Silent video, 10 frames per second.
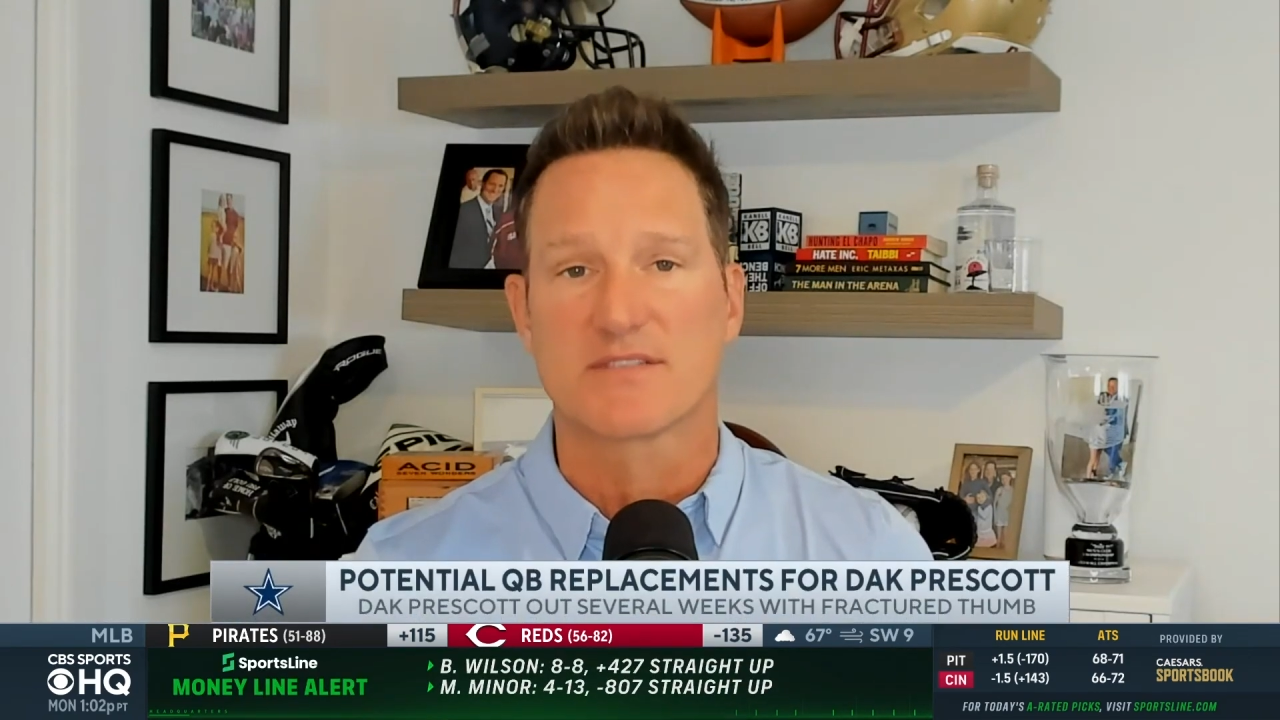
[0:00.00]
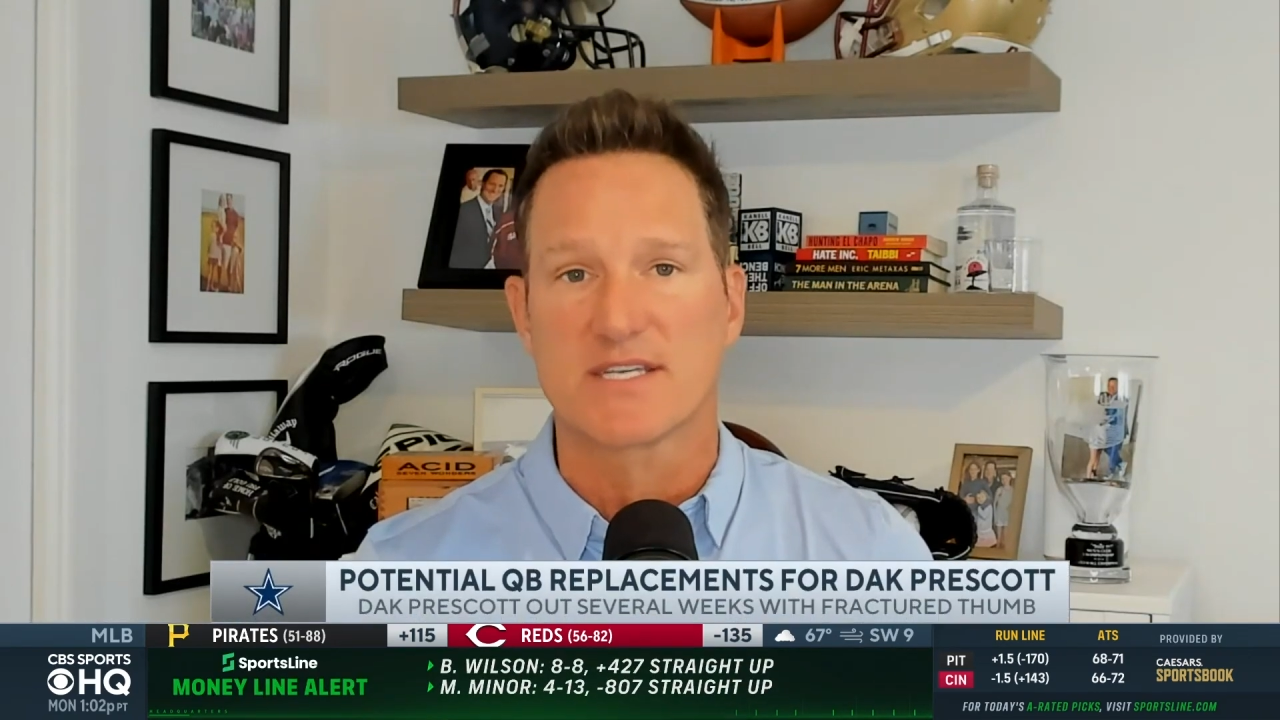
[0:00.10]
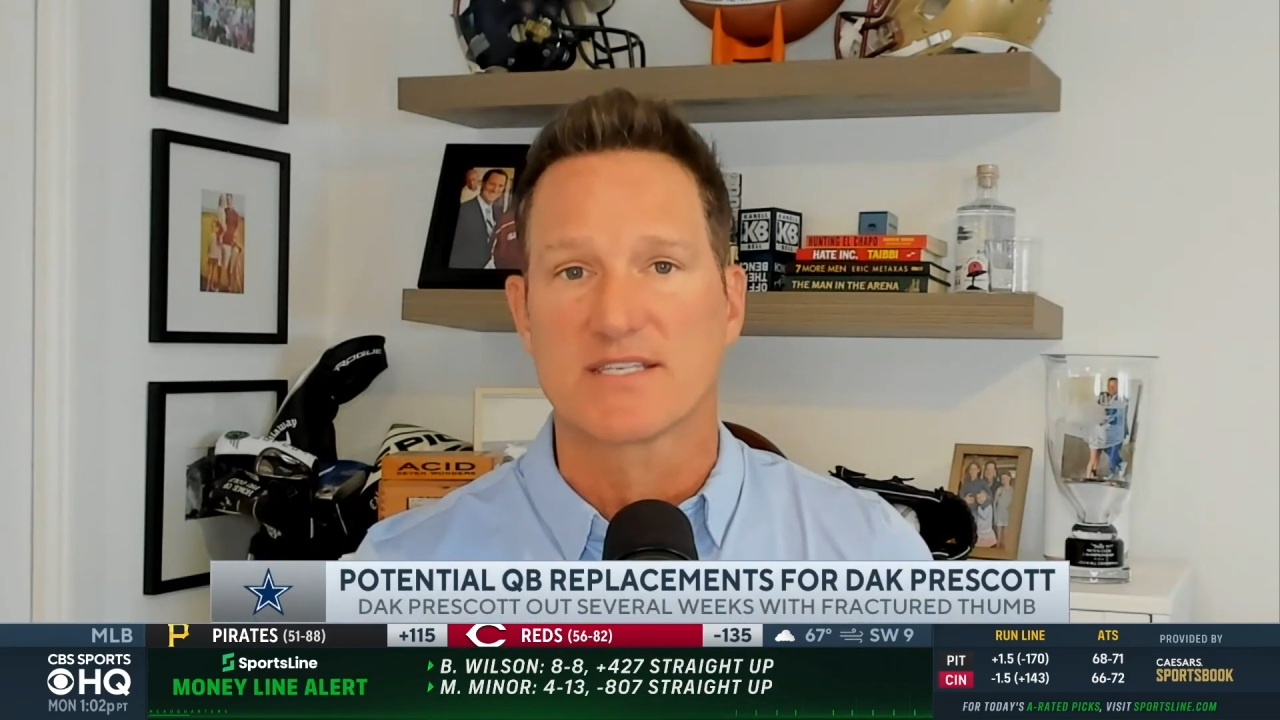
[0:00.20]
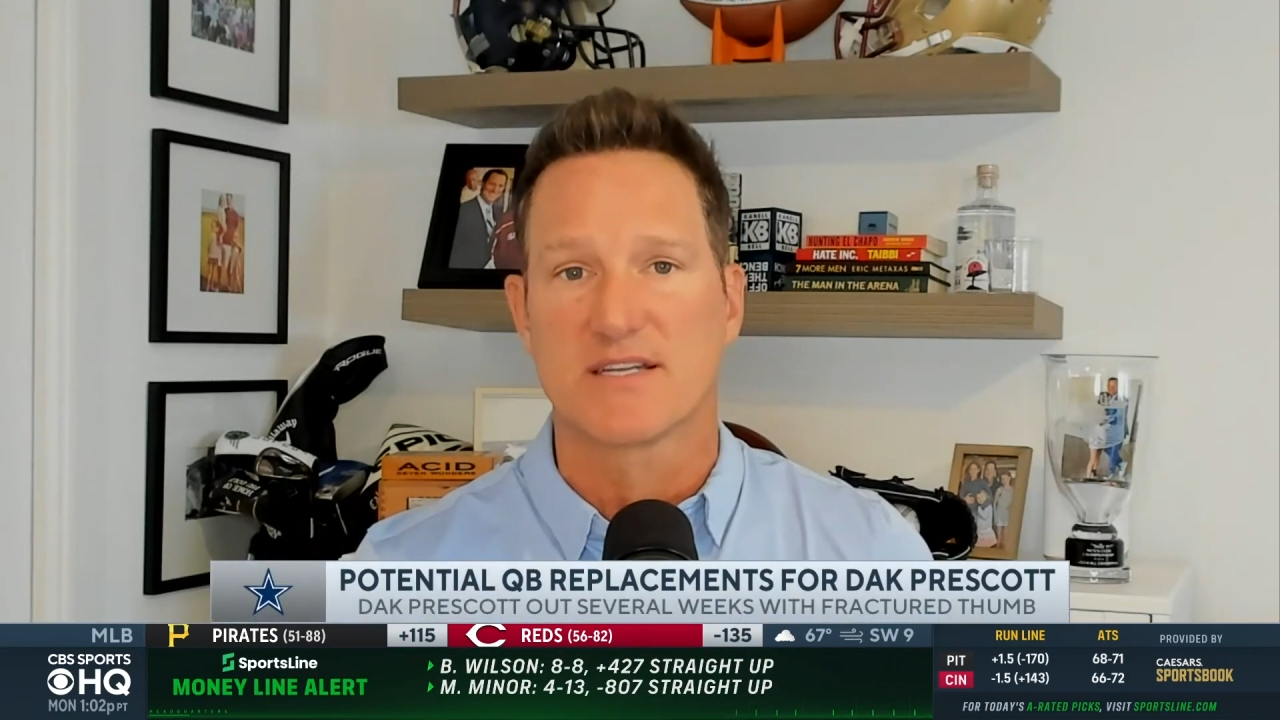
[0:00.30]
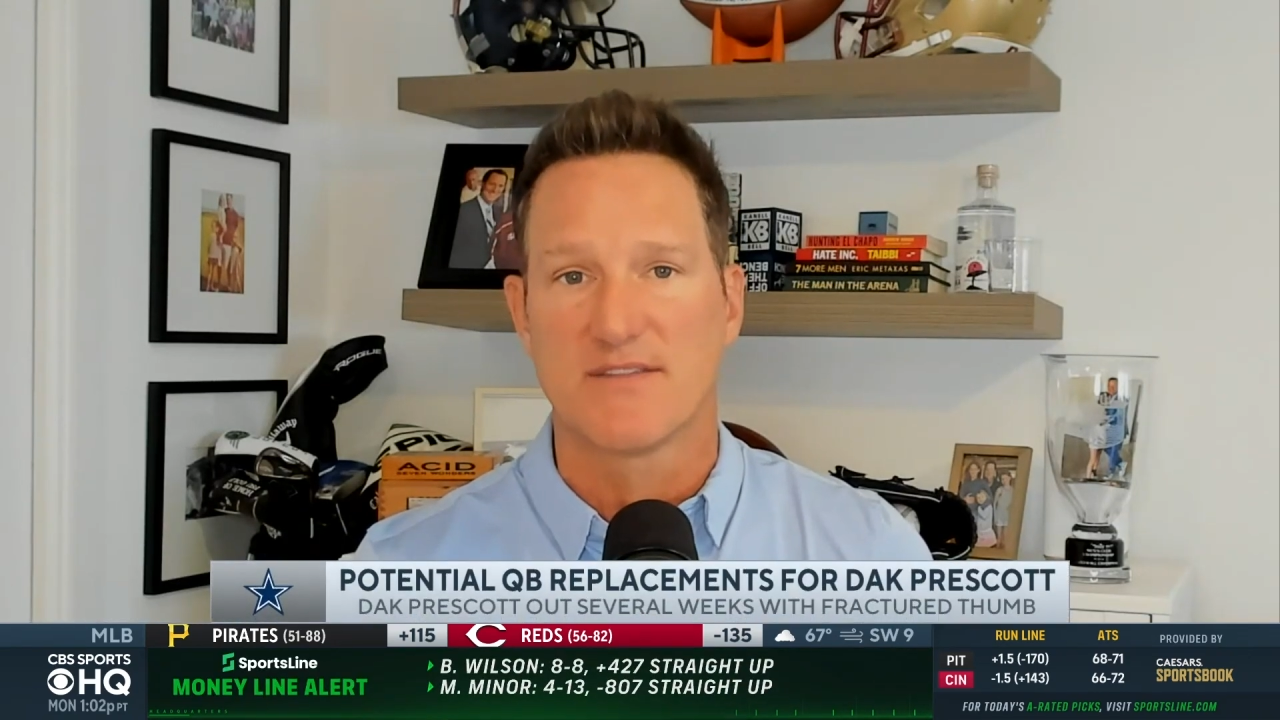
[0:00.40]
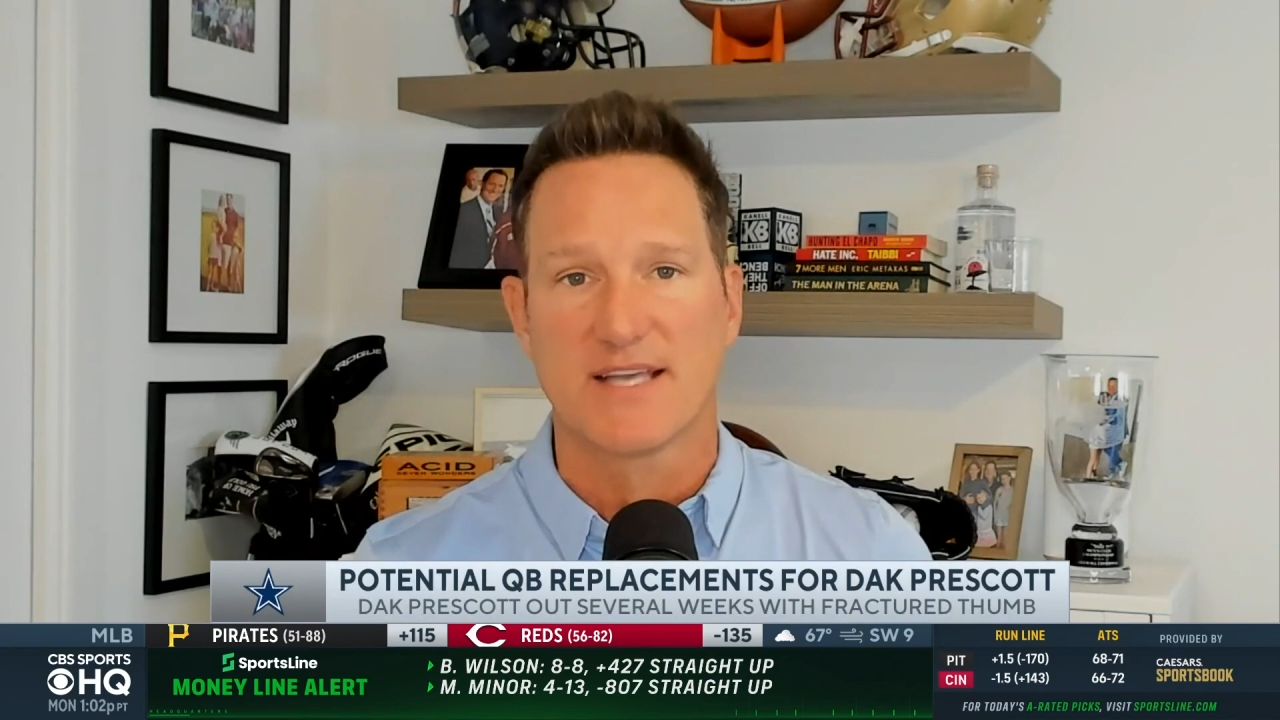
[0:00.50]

a season,